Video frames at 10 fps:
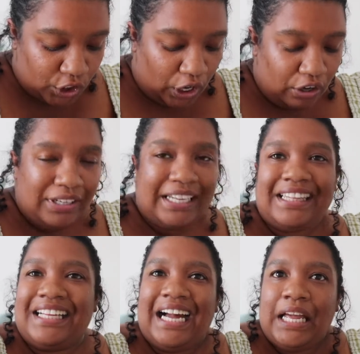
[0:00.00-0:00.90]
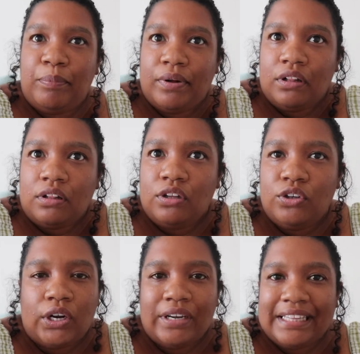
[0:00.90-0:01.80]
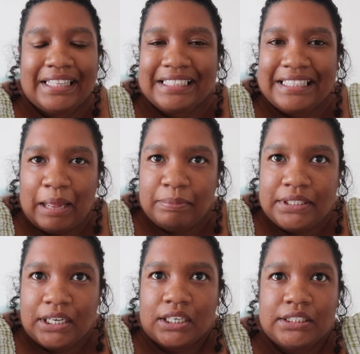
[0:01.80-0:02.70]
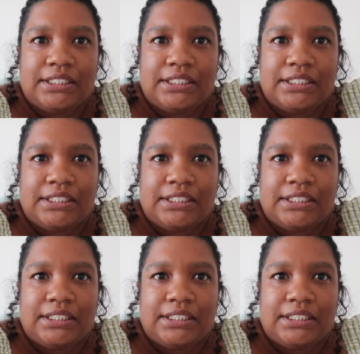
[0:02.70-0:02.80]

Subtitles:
you only get the cable, you don't get the adapter.